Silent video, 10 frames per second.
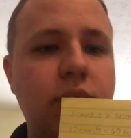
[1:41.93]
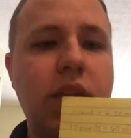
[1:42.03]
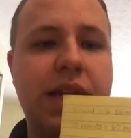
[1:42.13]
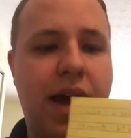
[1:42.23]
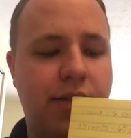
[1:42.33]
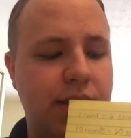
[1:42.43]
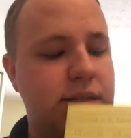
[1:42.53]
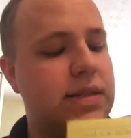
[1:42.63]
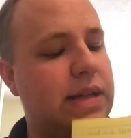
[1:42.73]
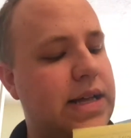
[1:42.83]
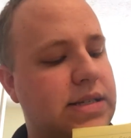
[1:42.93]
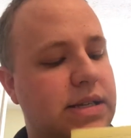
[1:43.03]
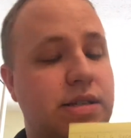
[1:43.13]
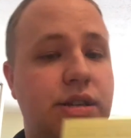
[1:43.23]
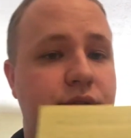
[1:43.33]
Now this lets
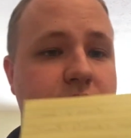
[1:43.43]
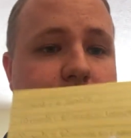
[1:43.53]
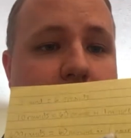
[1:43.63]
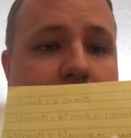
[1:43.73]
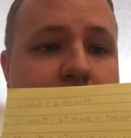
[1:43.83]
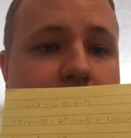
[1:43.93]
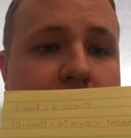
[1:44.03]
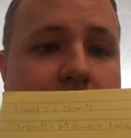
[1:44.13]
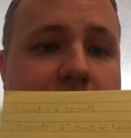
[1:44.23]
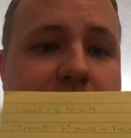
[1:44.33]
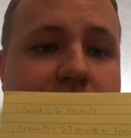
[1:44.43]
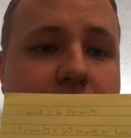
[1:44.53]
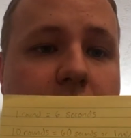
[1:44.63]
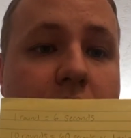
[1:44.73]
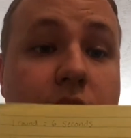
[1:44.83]
us do some math to
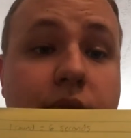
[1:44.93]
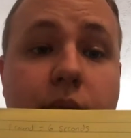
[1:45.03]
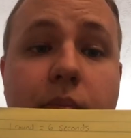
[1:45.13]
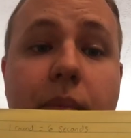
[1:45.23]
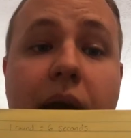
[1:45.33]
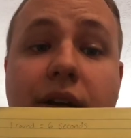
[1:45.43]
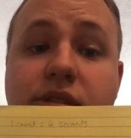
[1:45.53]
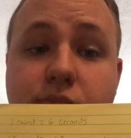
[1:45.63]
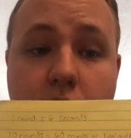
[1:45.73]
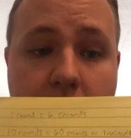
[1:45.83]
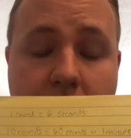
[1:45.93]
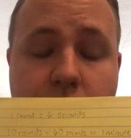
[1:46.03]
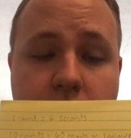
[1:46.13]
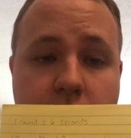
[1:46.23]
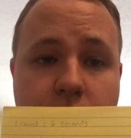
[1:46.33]
figure out miles per
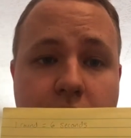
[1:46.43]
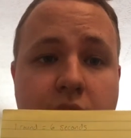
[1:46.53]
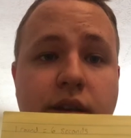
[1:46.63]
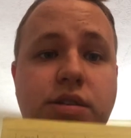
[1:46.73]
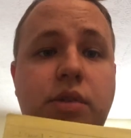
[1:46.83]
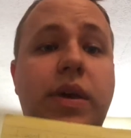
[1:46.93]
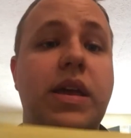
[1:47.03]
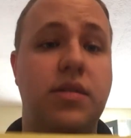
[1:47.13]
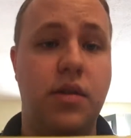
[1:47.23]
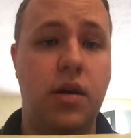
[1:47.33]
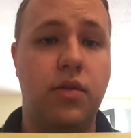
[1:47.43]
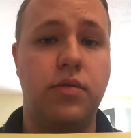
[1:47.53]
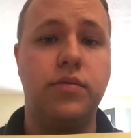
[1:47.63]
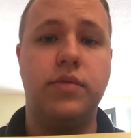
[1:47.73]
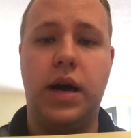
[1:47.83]
hour so that we can
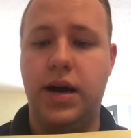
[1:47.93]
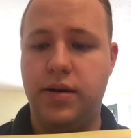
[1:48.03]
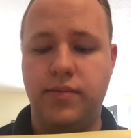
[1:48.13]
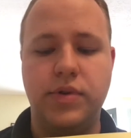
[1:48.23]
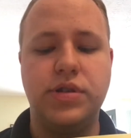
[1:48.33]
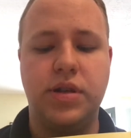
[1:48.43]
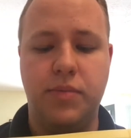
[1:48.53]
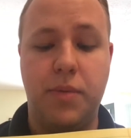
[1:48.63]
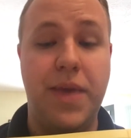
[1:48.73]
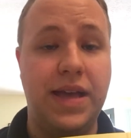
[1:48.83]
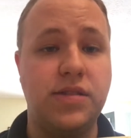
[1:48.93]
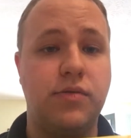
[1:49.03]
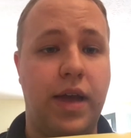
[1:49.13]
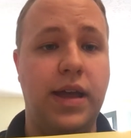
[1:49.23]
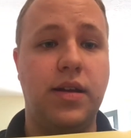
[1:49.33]
know just a base
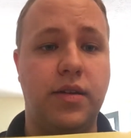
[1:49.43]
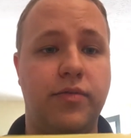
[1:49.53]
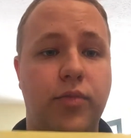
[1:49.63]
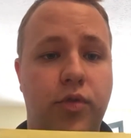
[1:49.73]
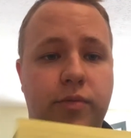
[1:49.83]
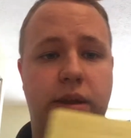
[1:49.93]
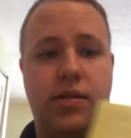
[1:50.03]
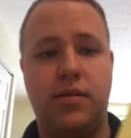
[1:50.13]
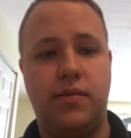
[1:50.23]
rate of movement.